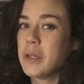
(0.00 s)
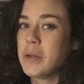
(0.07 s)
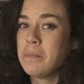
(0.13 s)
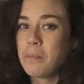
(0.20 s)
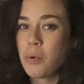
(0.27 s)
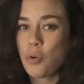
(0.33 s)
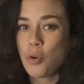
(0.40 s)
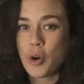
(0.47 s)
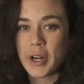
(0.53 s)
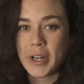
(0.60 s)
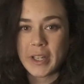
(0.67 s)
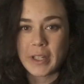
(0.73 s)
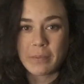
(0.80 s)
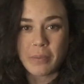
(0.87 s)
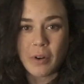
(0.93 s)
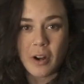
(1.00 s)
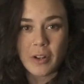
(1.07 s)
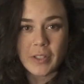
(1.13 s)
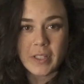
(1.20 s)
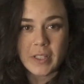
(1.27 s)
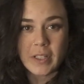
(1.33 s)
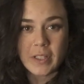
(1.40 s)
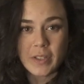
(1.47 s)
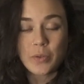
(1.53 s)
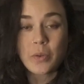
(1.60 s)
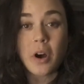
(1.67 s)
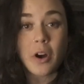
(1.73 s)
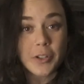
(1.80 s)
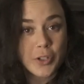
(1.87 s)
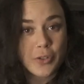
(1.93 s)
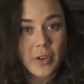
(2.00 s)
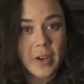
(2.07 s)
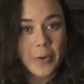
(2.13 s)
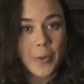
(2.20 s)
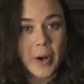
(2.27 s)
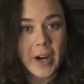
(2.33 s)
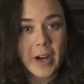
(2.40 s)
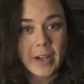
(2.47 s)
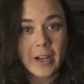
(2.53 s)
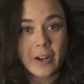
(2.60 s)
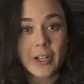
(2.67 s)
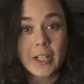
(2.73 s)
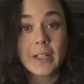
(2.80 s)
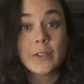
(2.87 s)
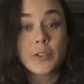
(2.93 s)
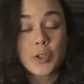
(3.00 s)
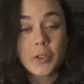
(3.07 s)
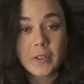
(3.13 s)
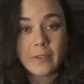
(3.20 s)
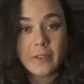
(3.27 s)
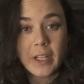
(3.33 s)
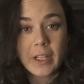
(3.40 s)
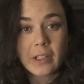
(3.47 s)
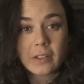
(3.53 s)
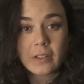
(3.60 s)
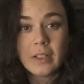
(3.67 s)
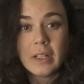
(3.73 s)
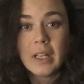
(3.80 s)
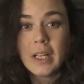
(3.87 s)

importing process to Austria where I currently took the vehicle.